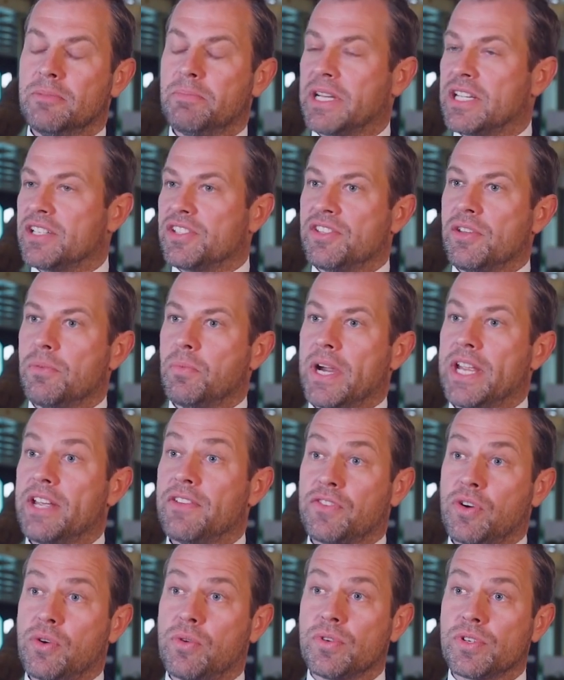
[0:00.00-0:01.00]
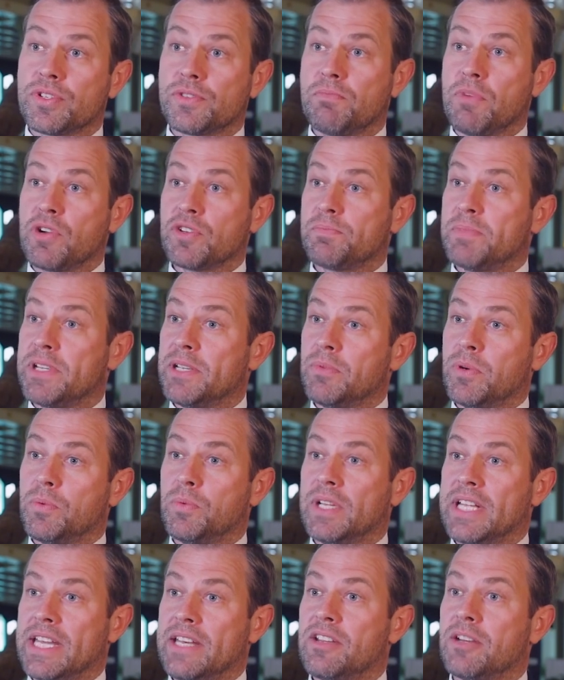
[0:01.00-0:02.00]
Because the way, of course, most people
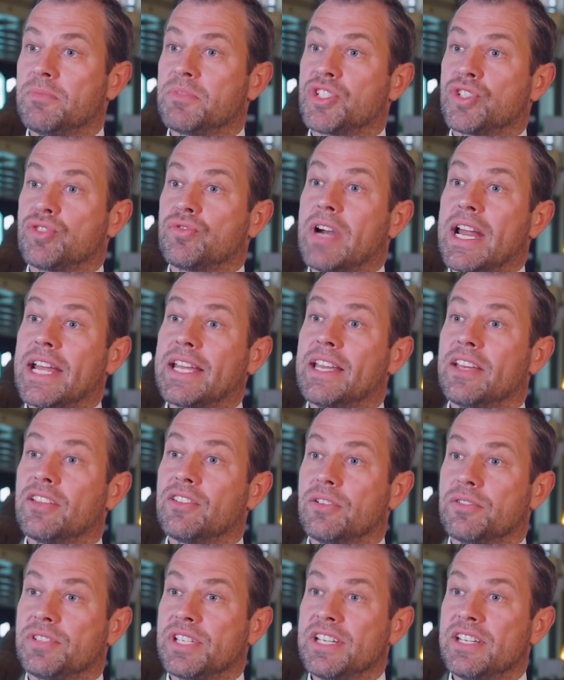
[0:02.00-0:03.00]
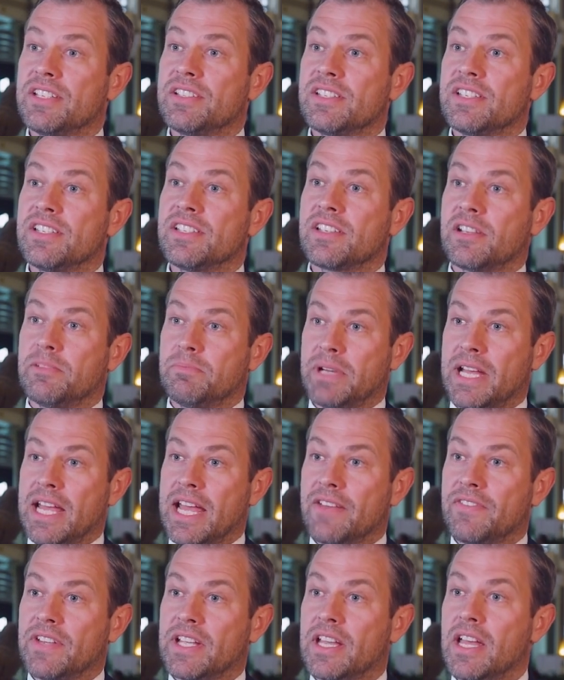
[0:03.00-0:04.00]
will end up tracking those indices are by
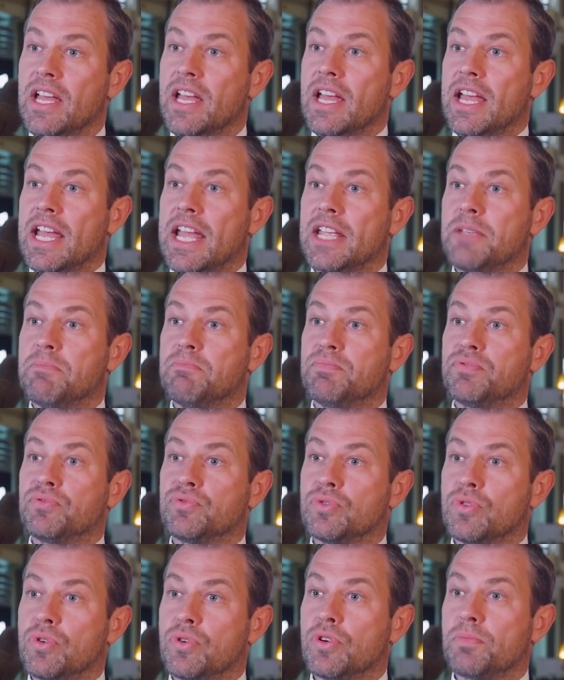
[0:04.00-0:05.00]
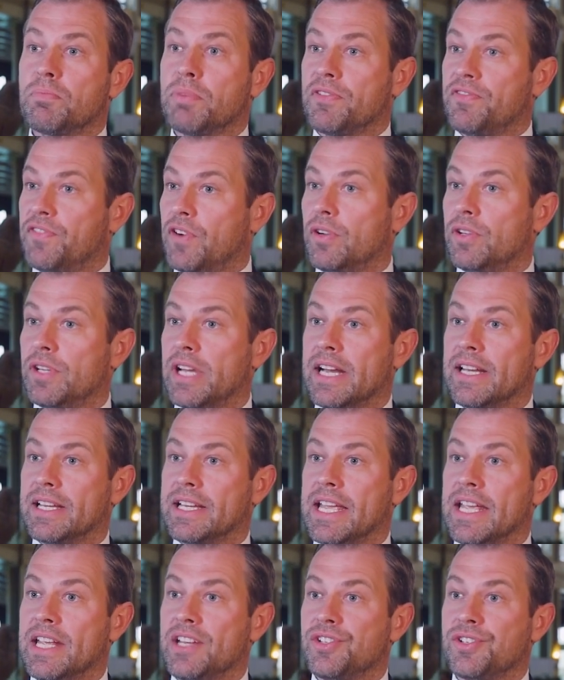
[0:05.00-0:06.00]
having a broad portfolio
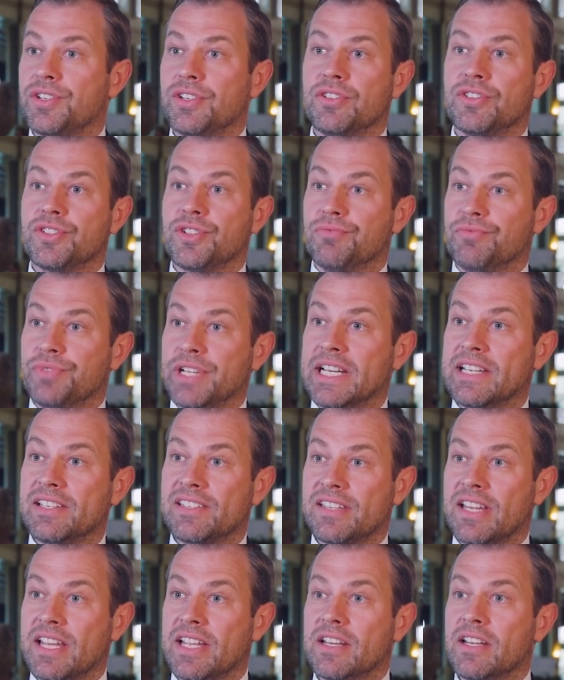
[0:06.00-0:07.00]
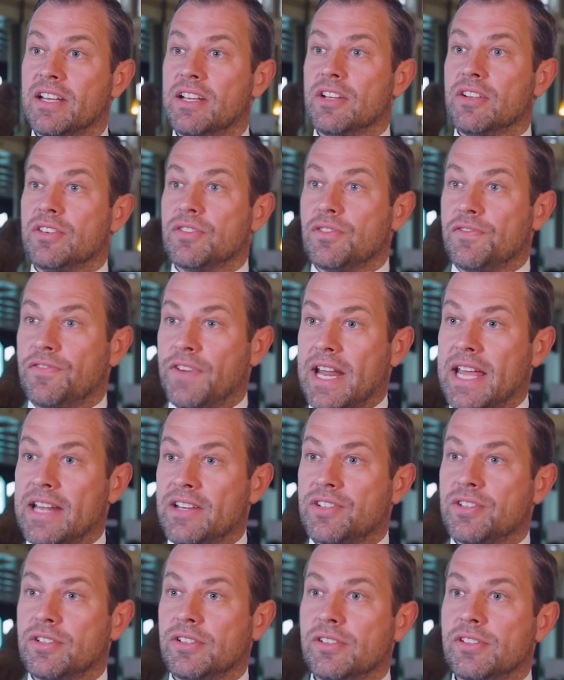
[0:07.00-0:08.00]
allocation to real estate, to
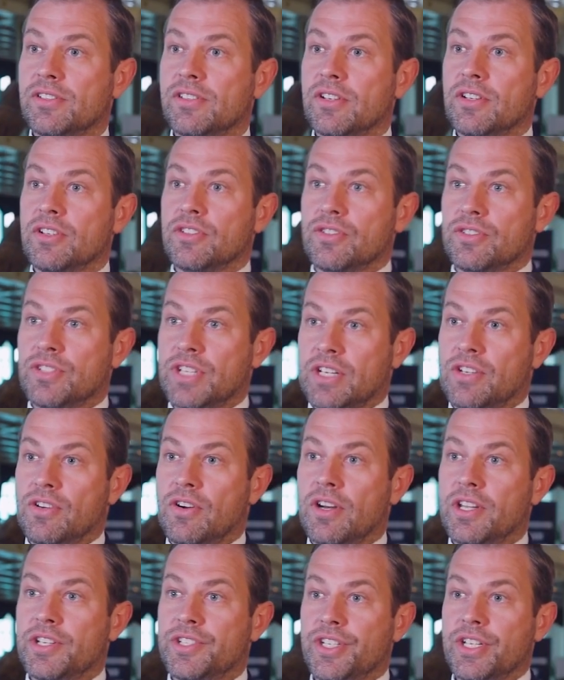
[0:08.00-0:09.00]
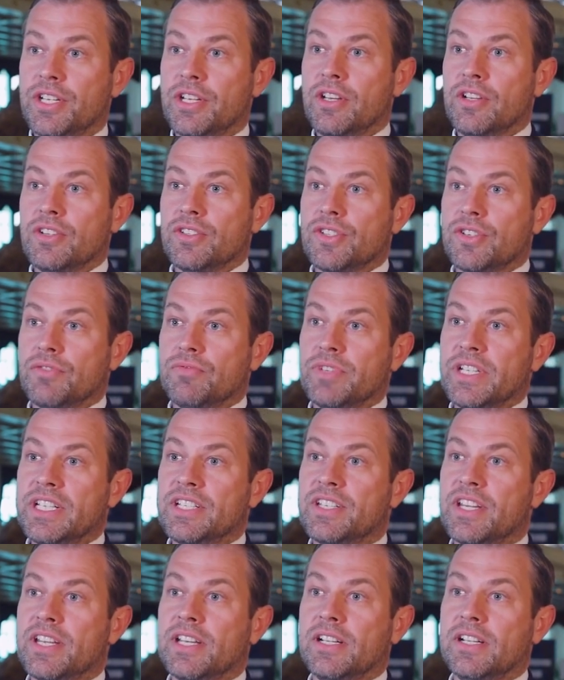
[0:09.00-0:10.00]
financials, to technology, to
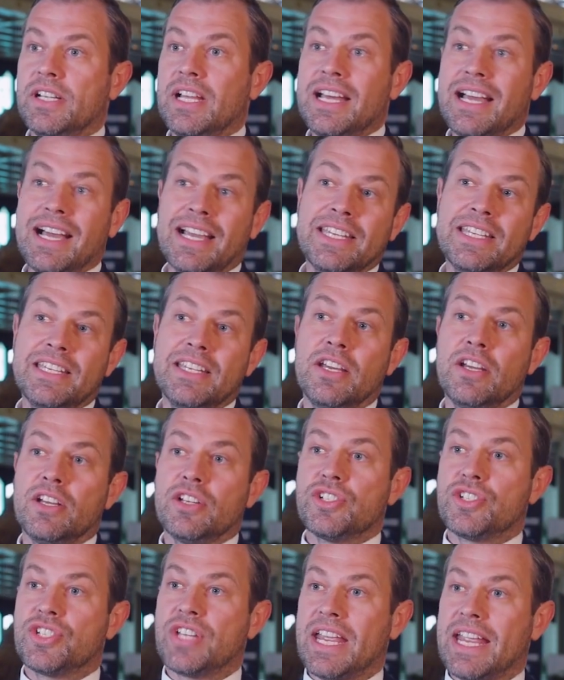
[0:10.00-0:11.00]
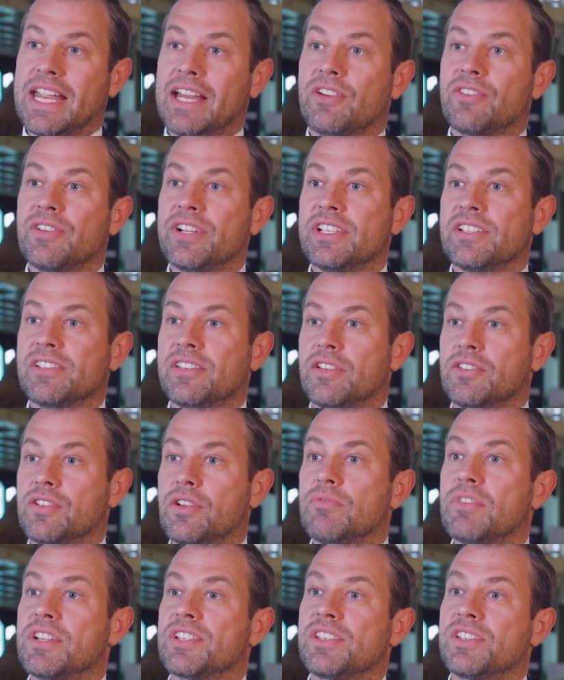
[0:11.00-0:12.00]
retail, i.e. to areas that
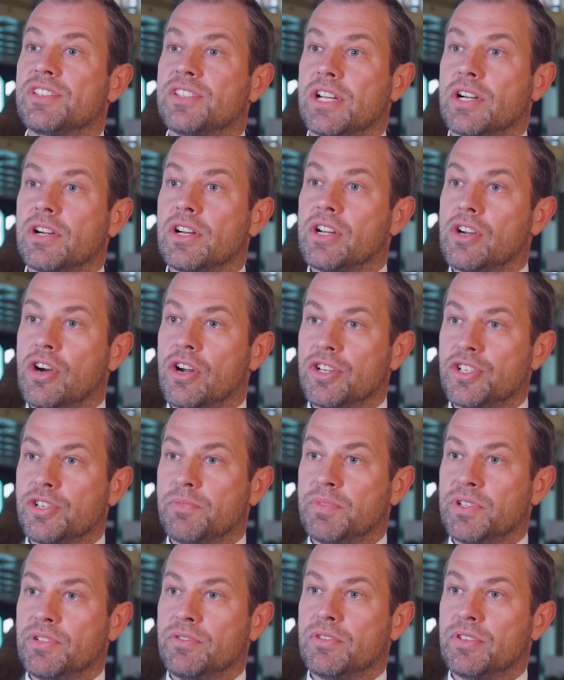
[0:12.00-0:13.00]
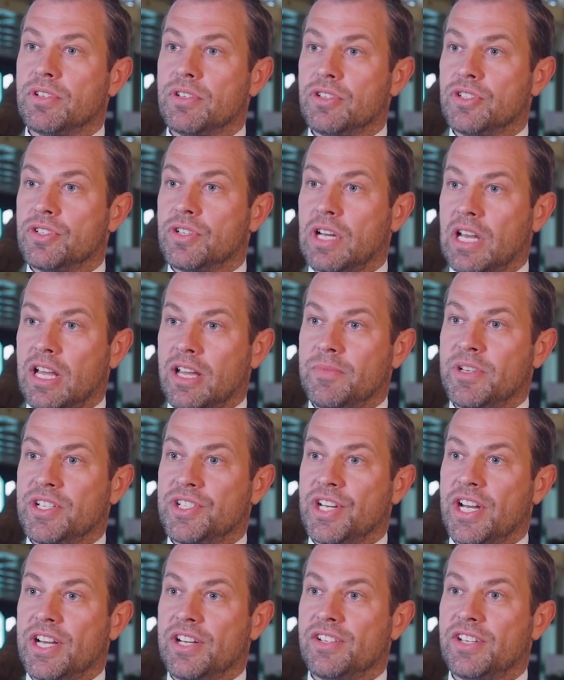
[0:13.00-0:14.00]
don't necessarily contribute to climate
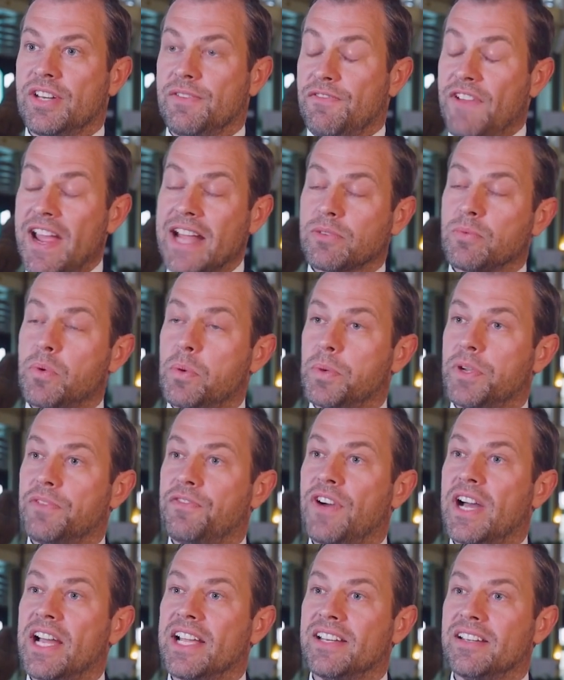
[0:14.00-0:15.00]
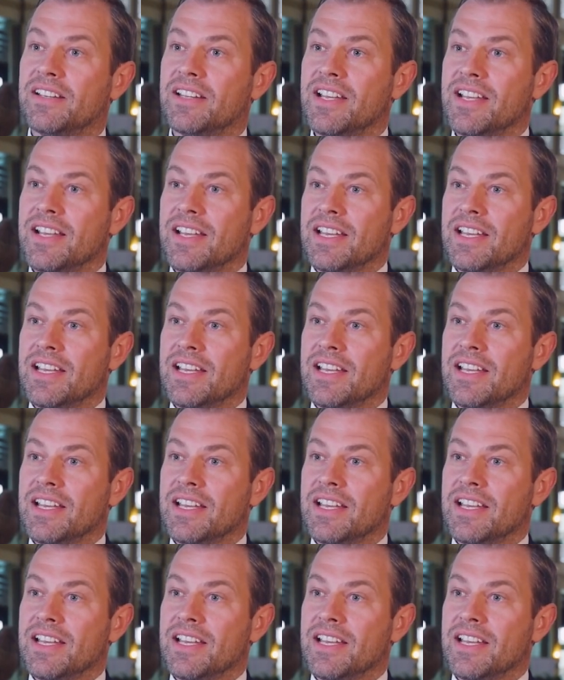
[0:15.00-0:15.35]
change. In fact, what we find